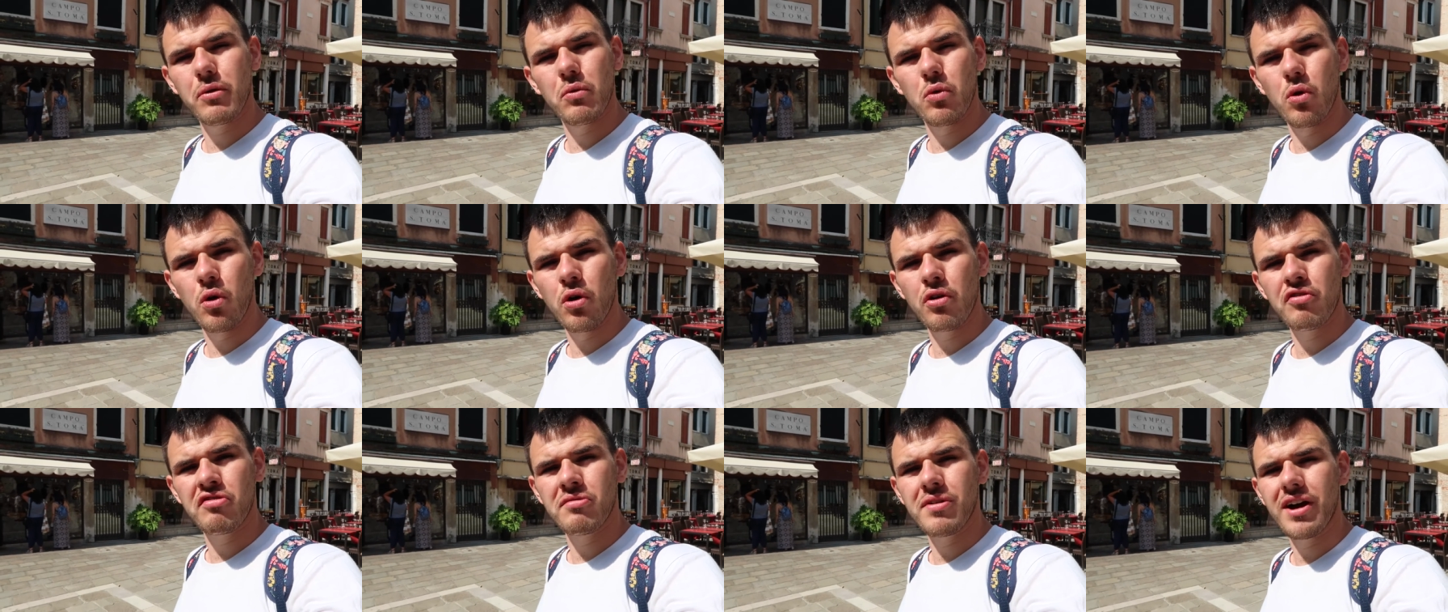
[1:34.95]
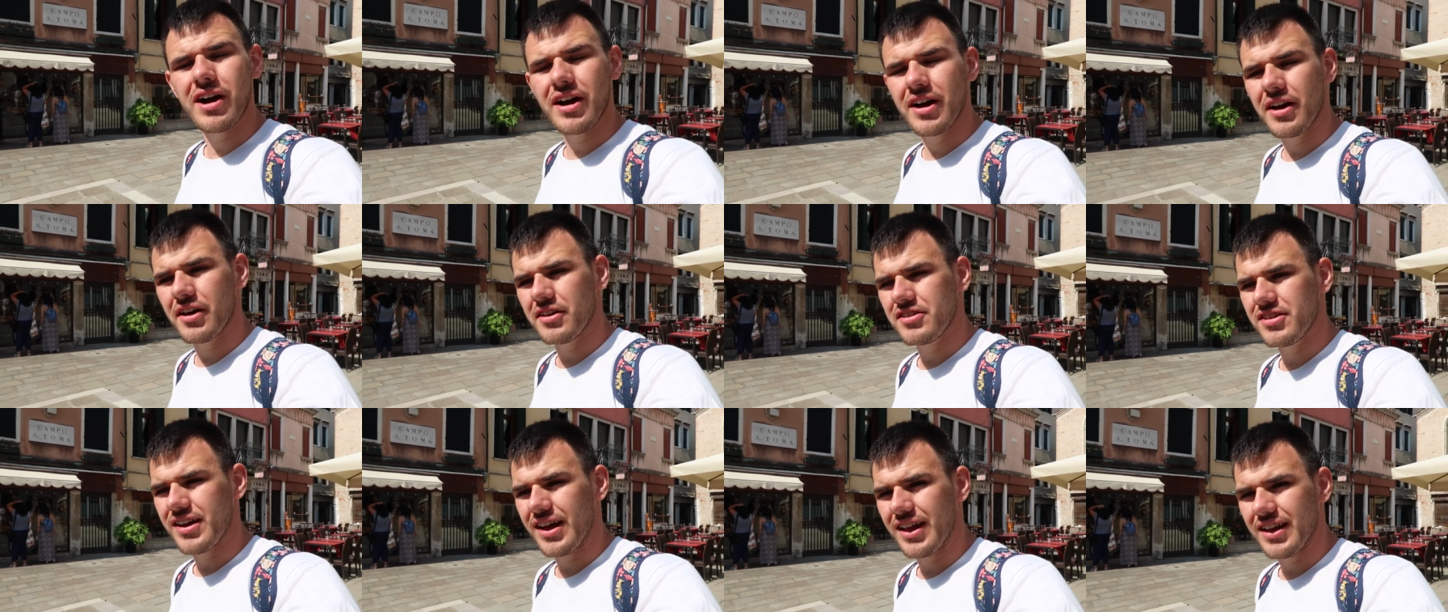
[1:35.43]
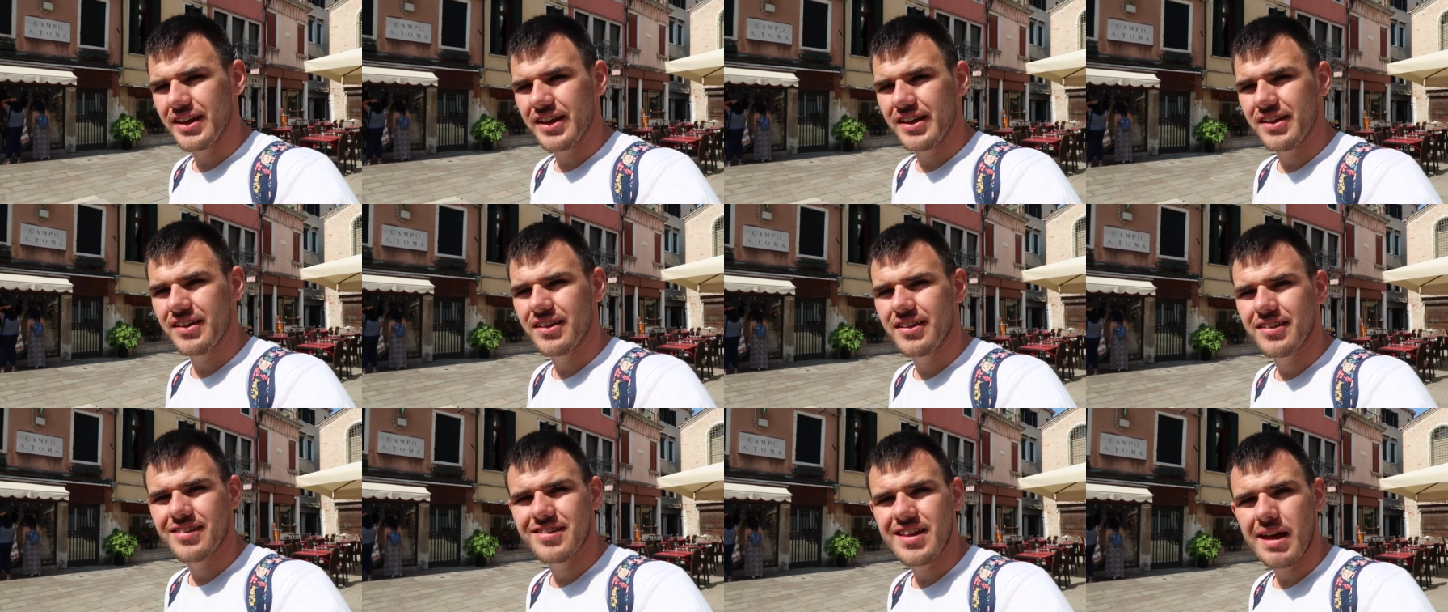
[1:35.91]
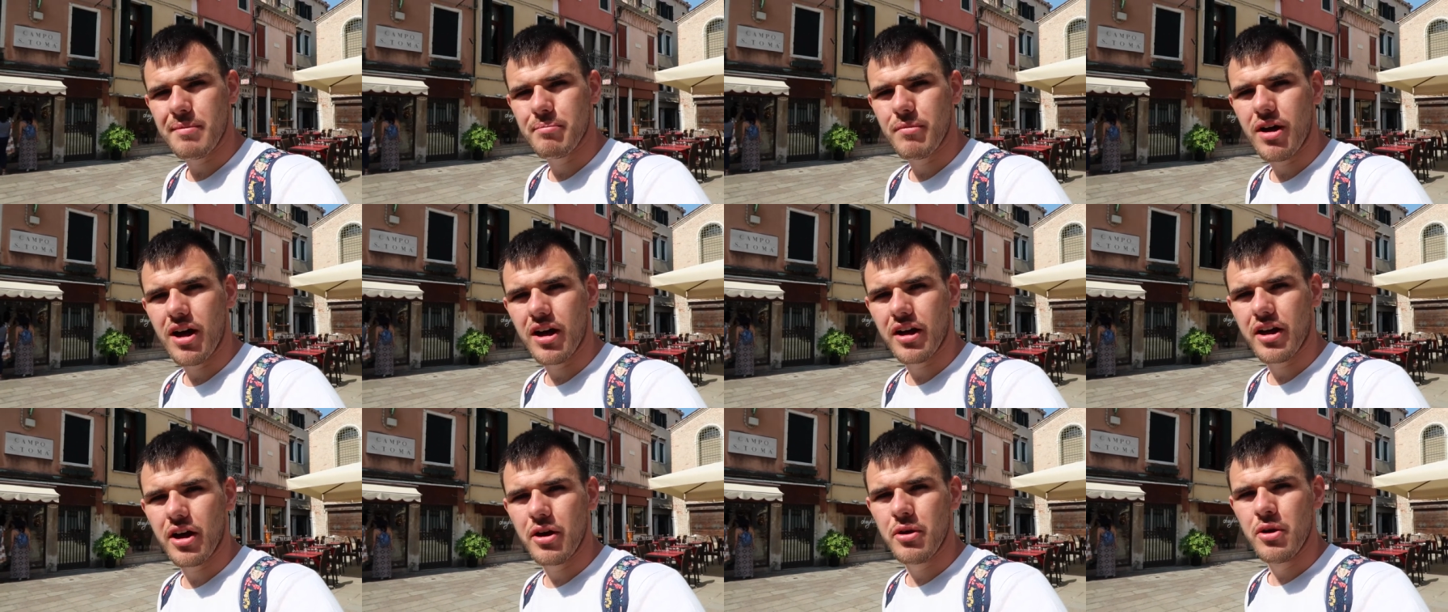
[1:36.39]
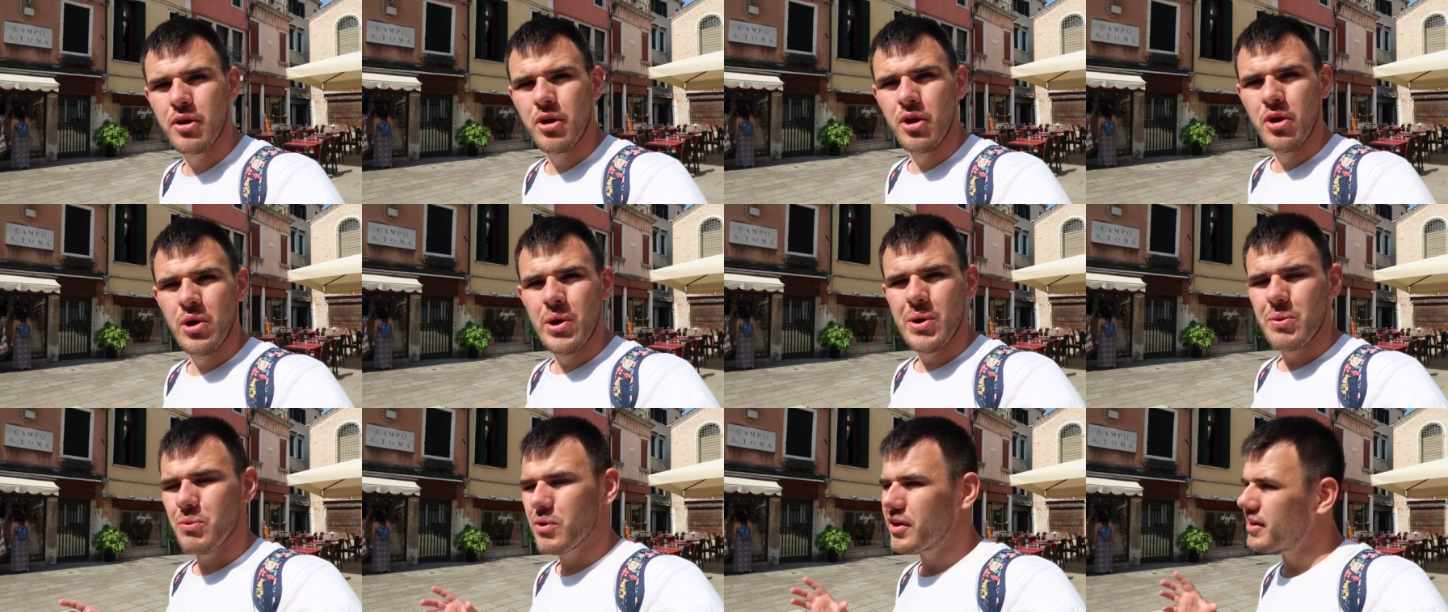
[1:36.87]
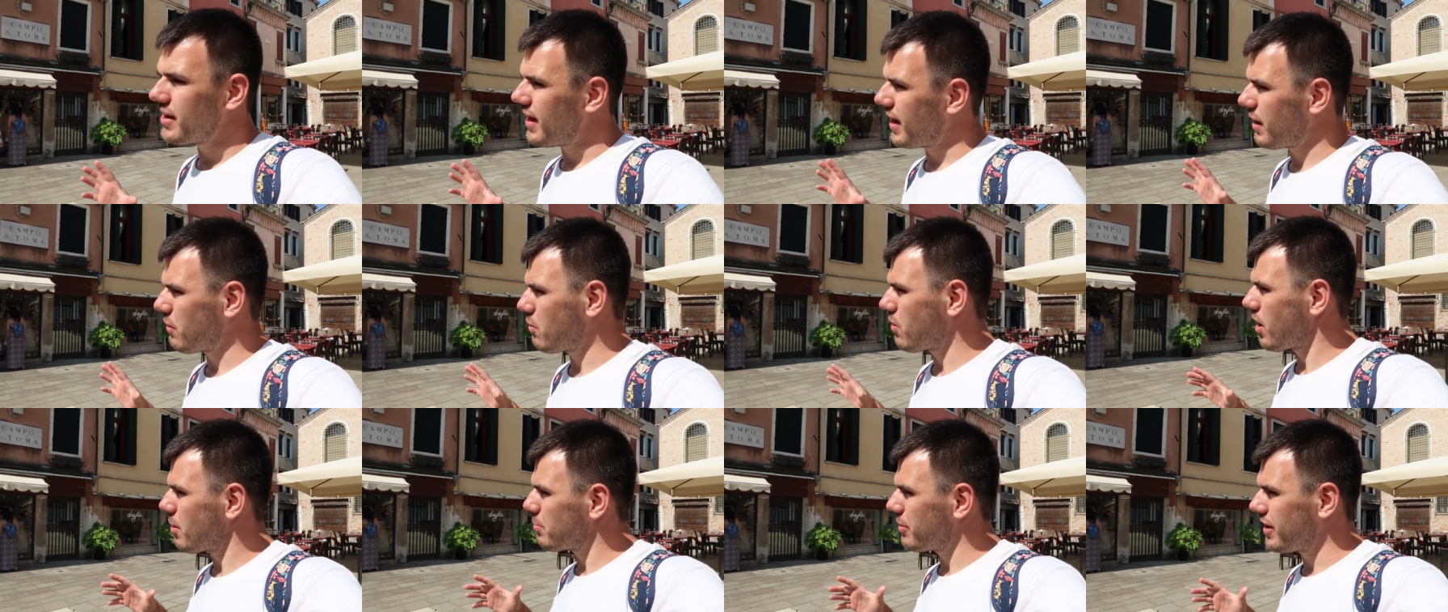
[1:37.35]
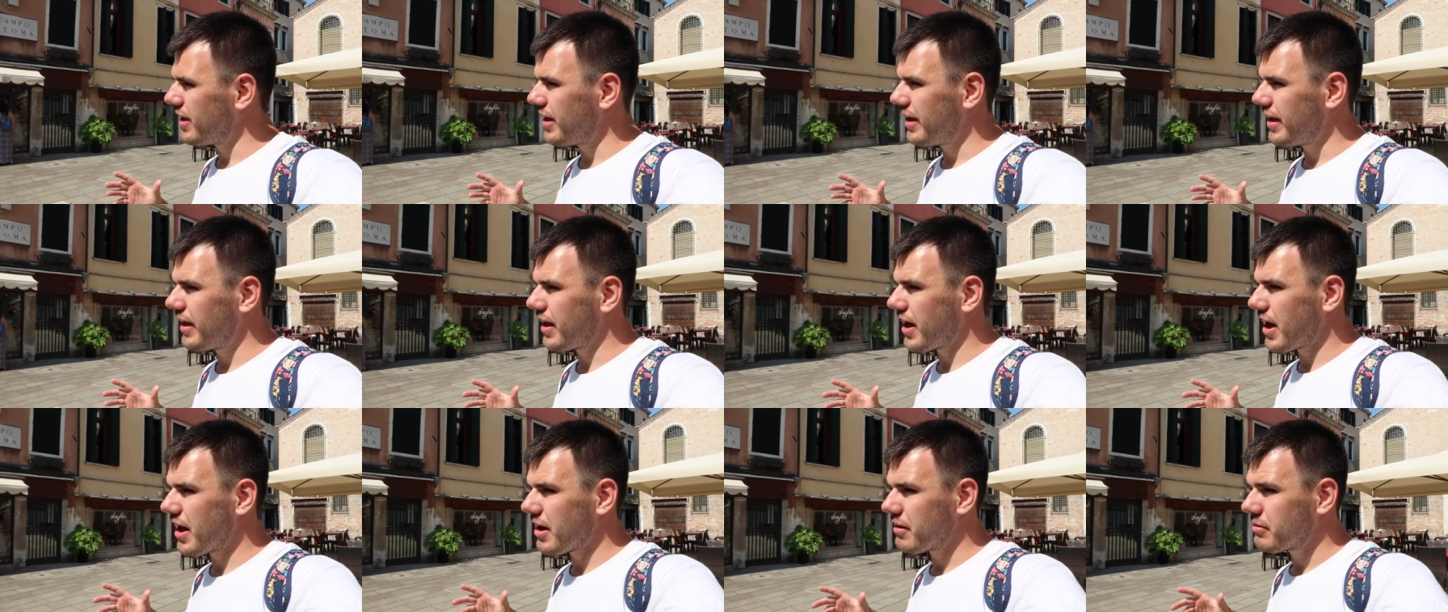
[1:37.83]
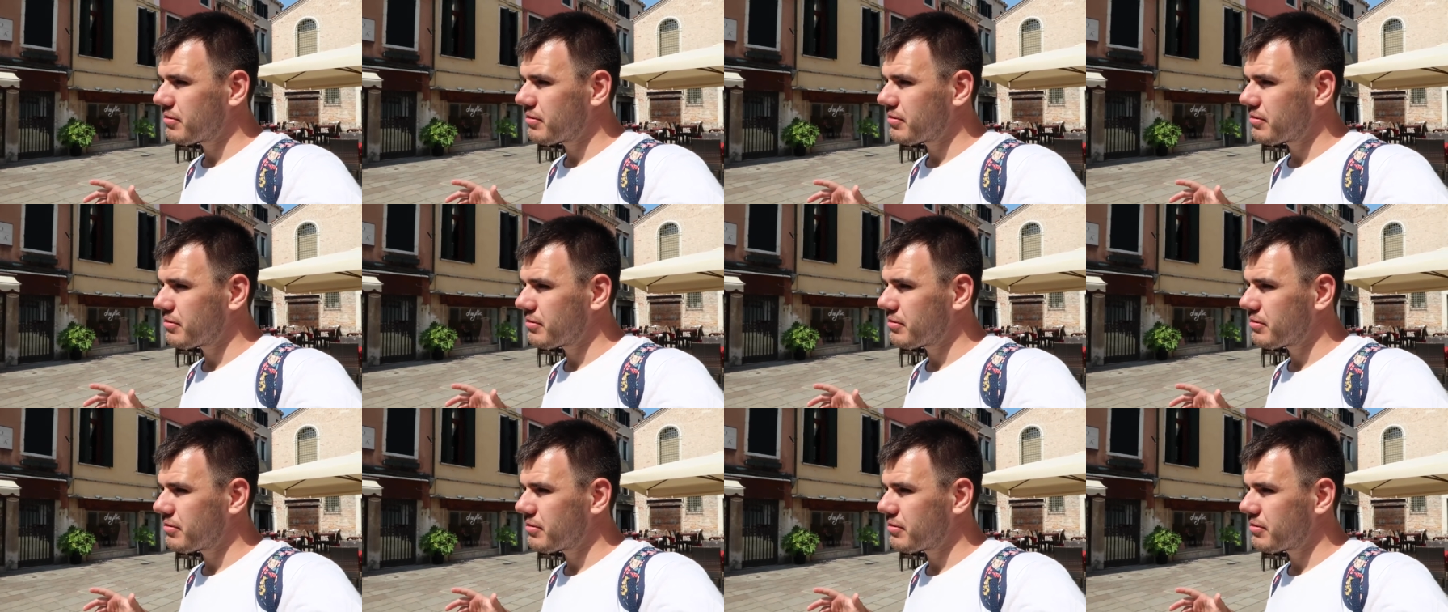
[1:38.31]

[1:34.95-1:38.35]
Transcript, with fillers: walk from our hotel in San Marco, we're now up here,